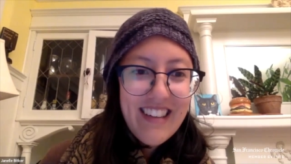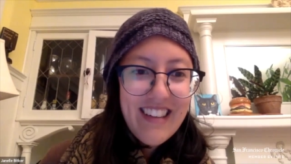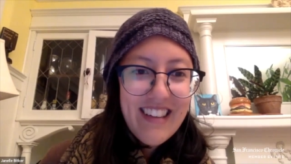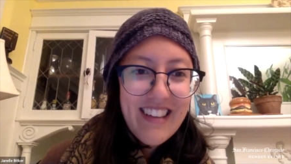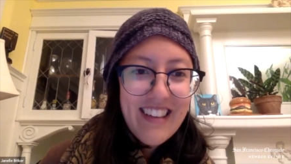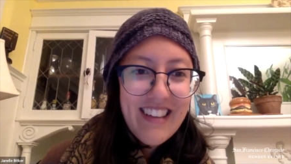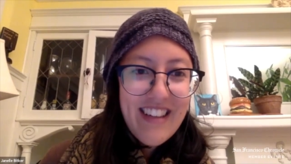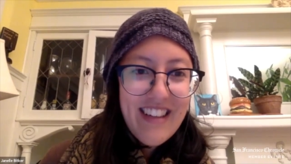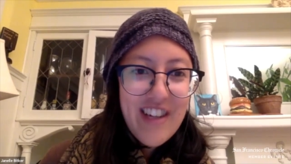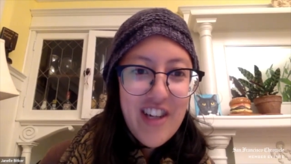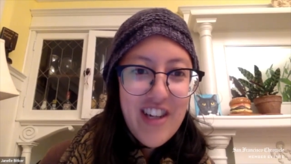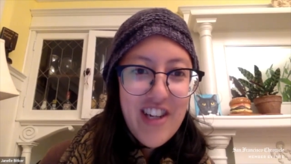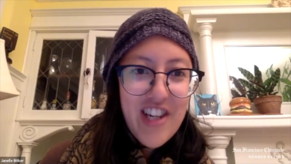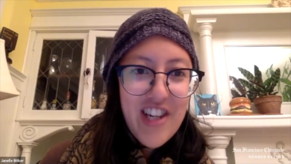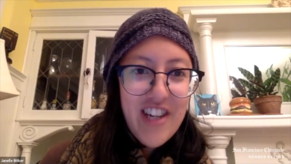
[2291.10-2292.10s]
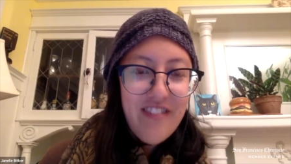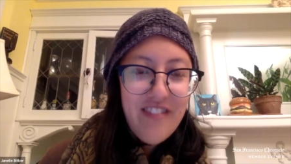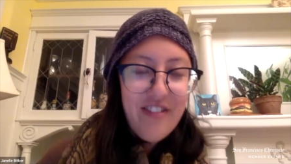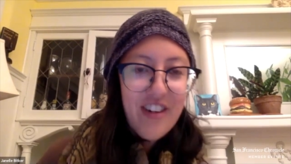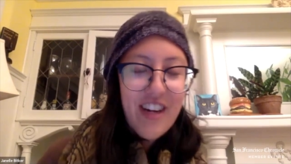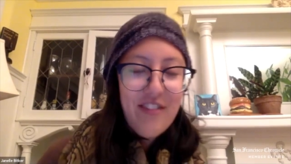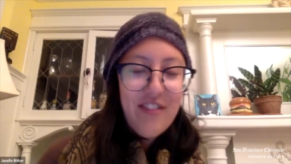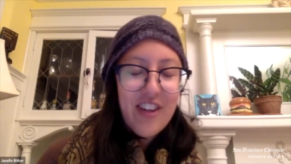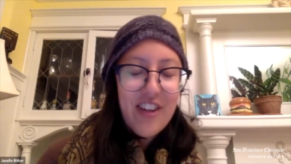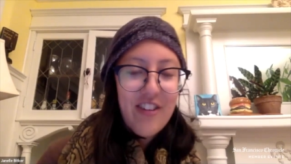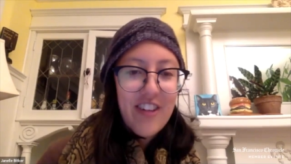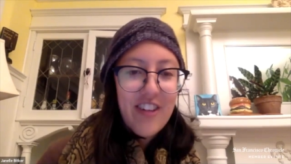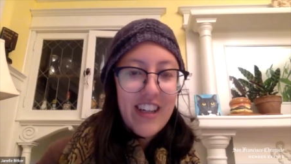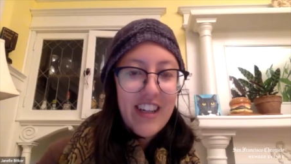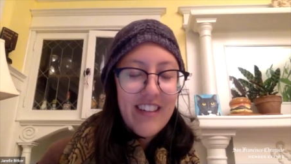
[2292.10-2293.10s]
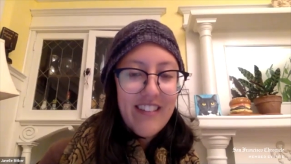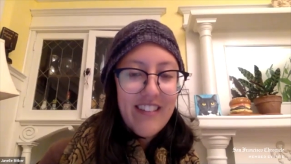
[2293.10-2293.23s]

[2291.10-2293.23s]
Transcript: It's like a cheat sheet for every ingredient.